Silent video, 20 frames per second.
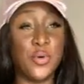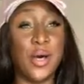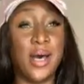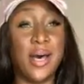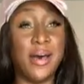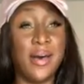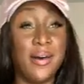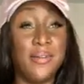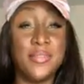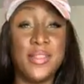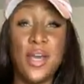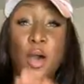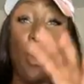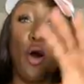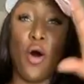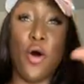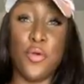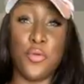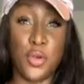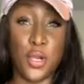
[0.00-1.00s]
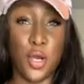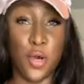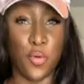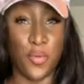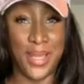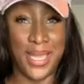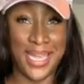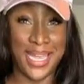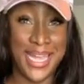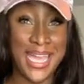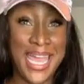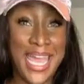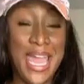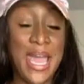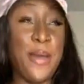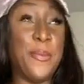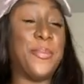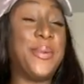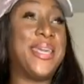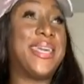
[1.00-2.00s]
of the all-knowing
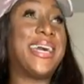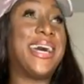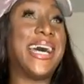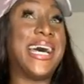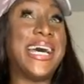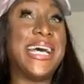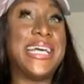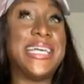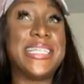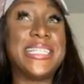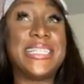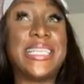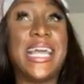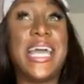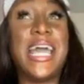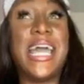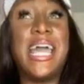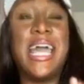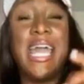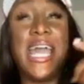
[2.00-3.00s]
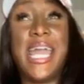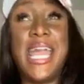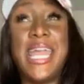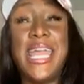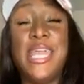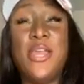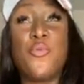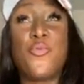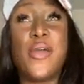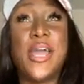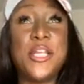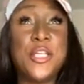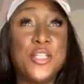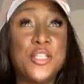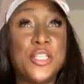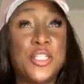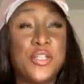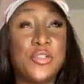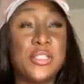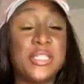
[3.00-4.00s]
because he
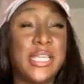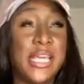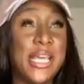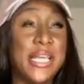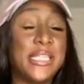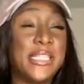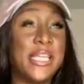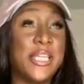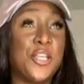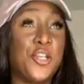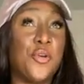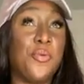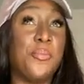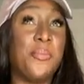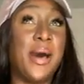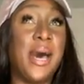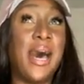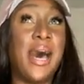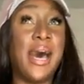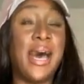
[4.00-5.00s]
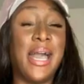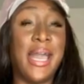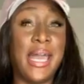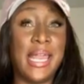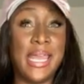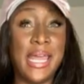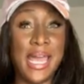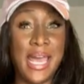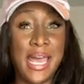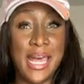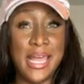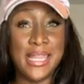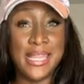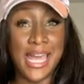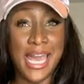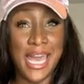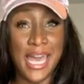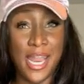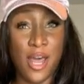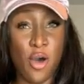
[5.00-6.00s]
registers things in your mind
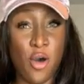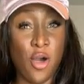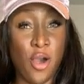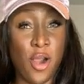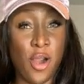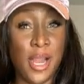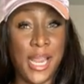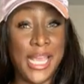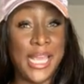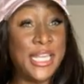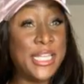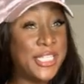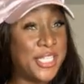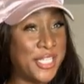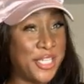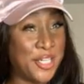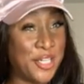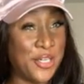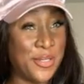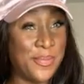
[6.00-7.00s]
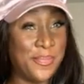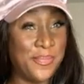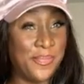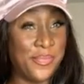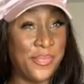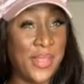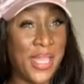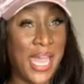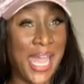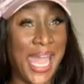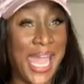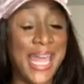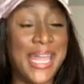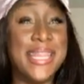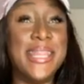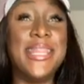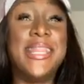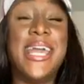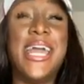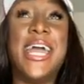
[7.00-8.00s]
that are easier,
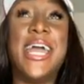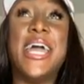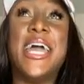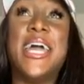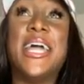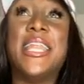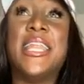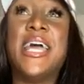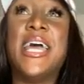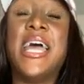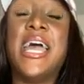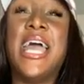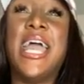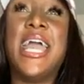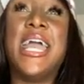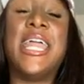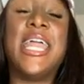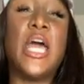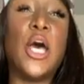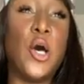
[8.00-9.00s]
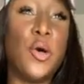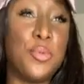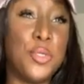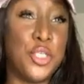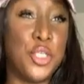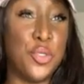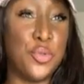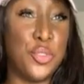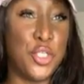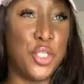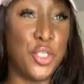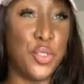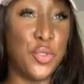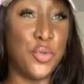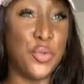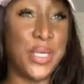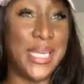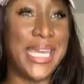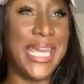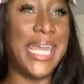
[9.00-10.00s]
and then it helps you to
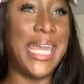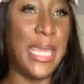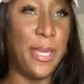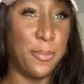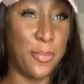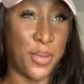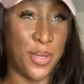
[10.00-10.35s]
keep.